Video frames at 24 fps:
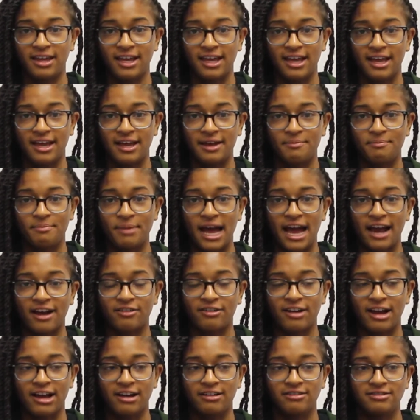a
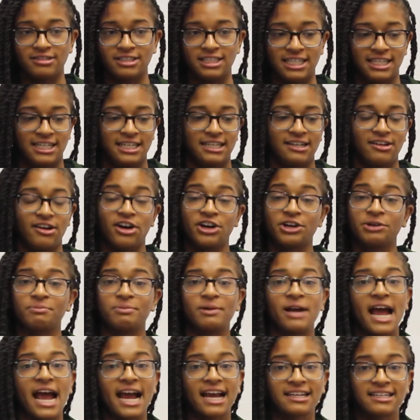background in art
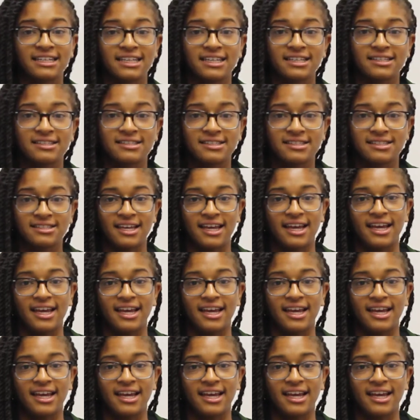practice